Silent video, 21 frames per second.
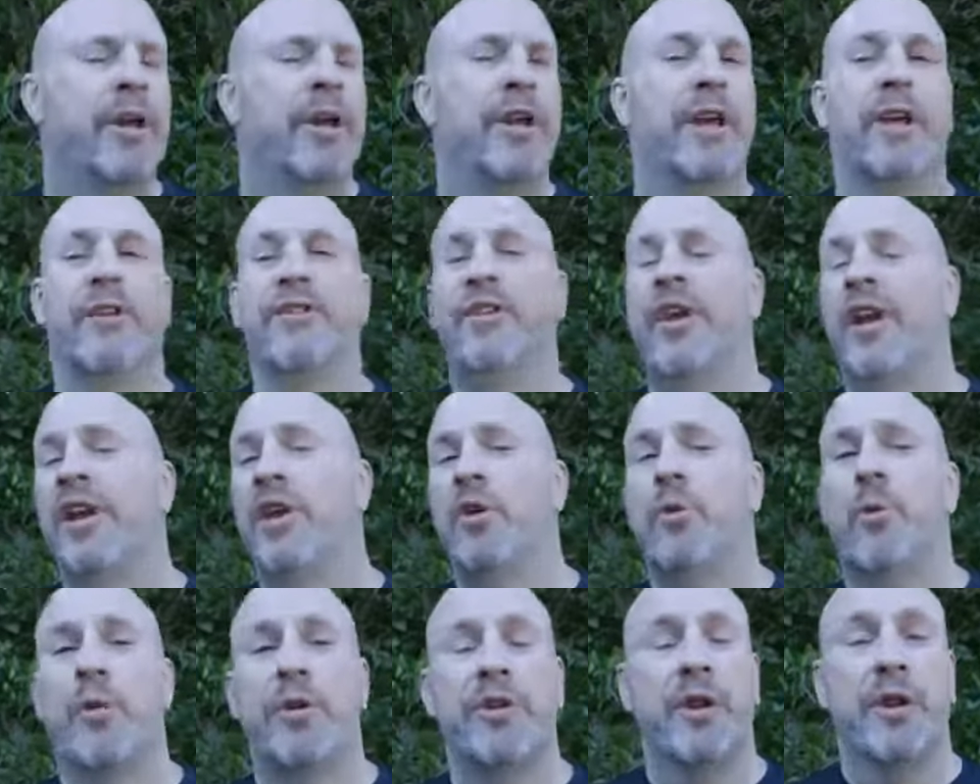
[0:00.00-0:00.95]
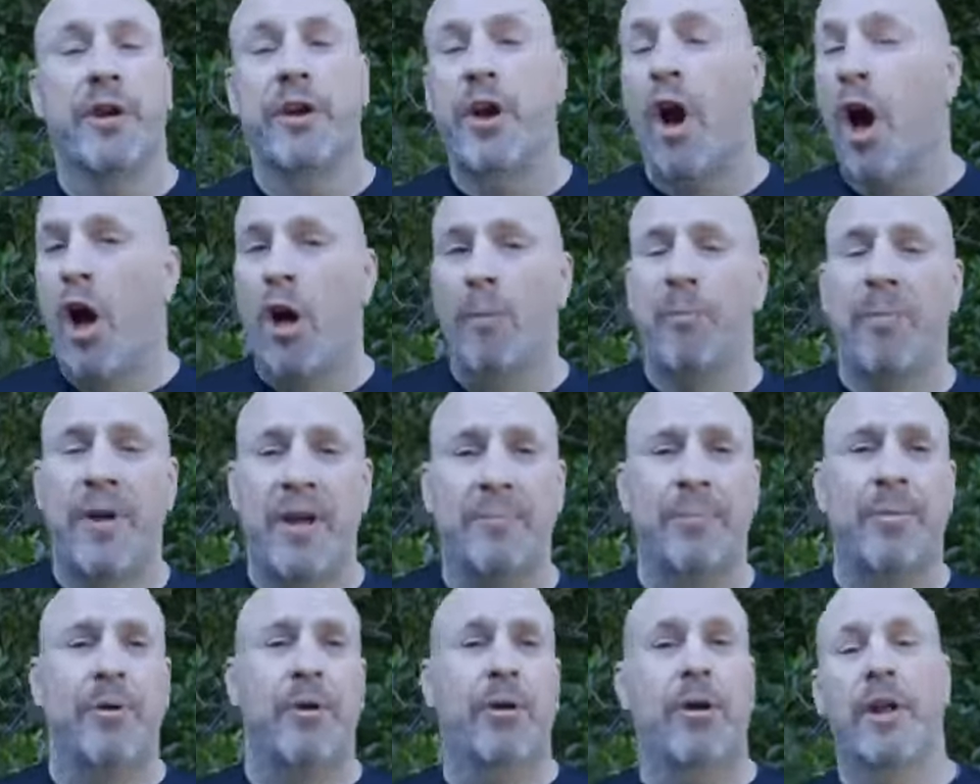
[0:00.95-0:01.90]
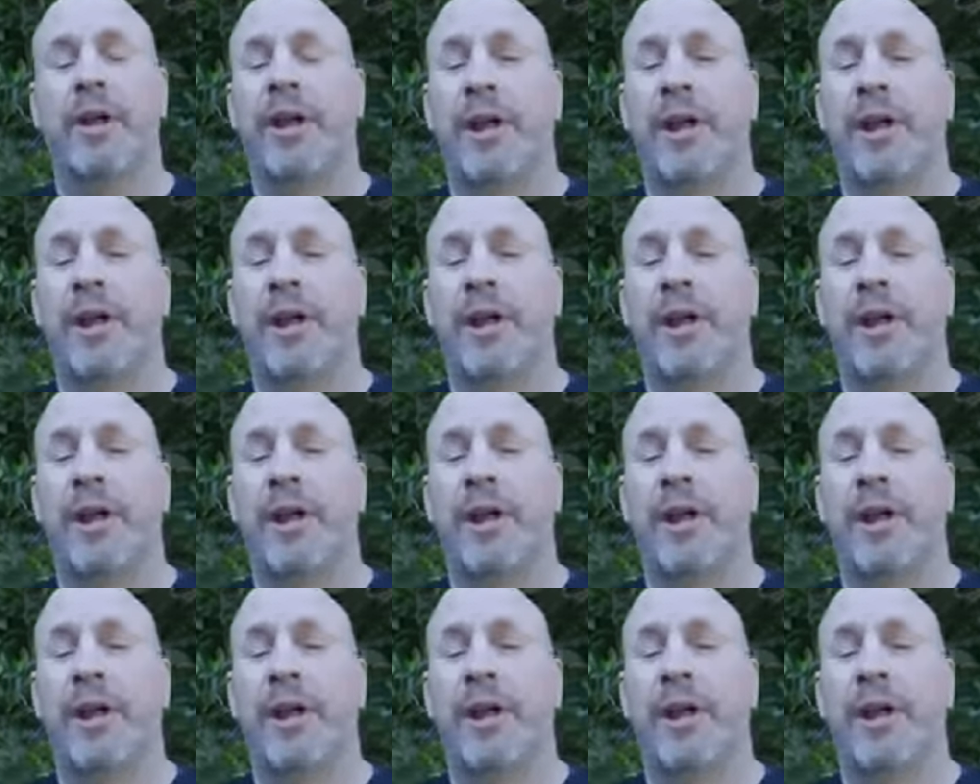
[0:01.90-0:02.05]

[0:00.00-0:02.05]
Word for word: You can tell you when to call people.